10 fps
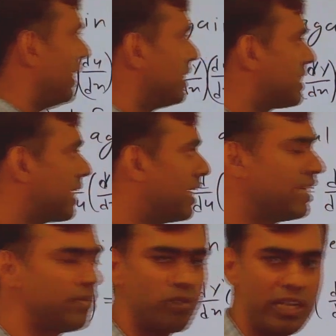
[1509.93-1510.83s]
starting
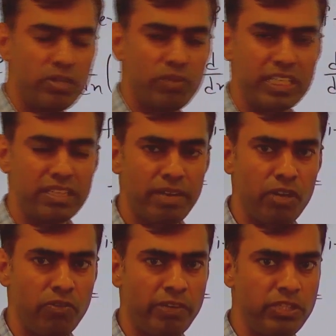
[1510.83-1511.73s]
point, what is the value
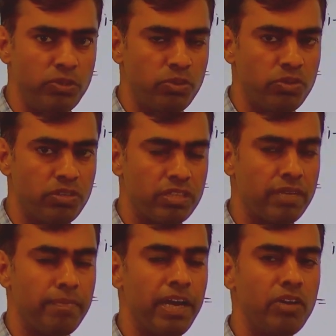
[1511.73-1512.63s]
of a u? The
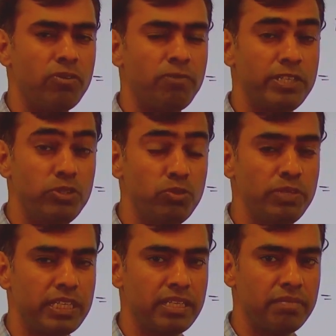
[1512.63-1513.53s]
value of a u
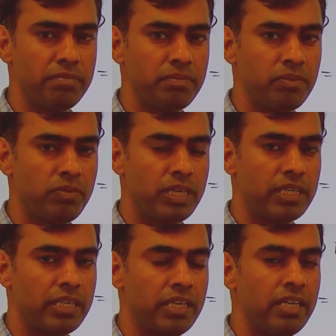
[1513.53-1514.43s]
become what?
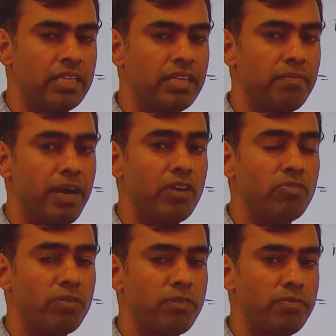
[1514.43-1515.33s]
The value
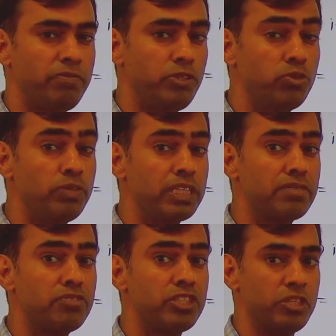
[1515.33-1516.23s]
of a u becomes
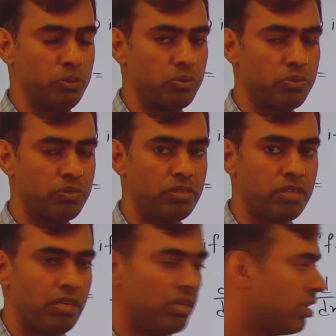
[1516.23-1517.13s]
0.
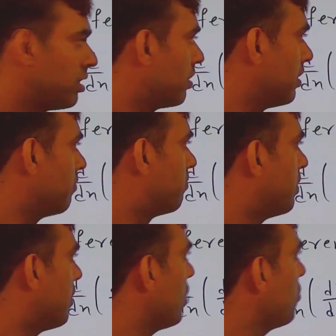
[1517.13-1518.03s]
If the
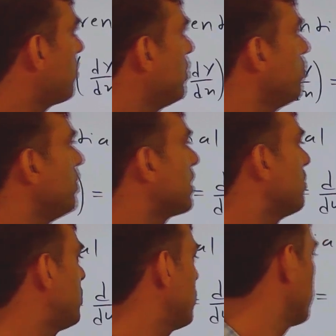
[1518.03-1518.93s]
value of a u becomes
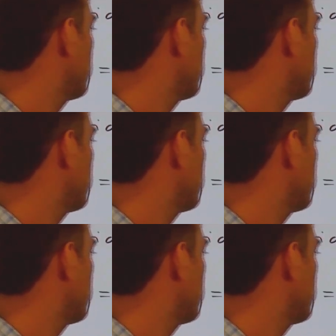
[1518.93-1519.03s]
0,